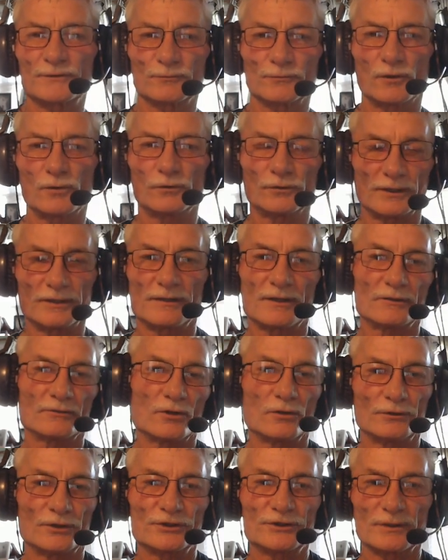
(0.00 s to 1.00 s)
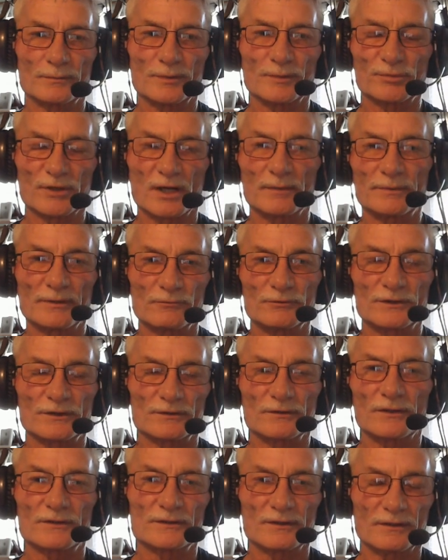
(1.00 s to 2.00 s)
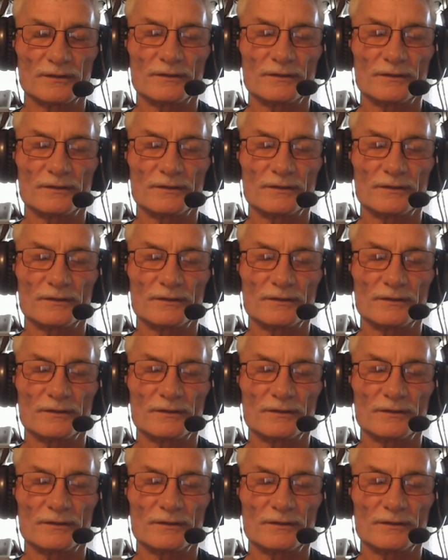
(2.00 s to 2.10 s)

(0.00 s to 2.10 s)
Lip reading: We're holding their ownership of property, which is not,